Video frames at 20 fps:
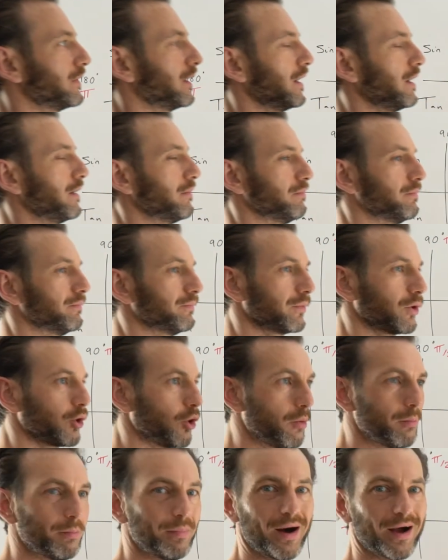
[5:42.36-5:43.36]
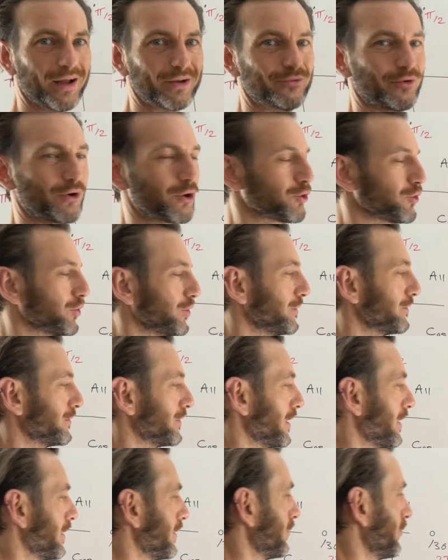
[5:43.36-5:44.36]
um, compact version of
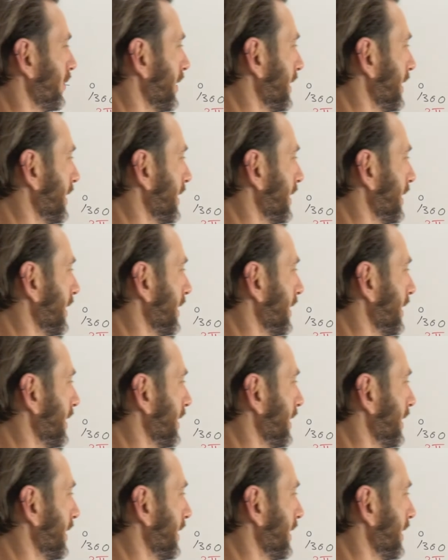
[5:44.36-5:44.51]
the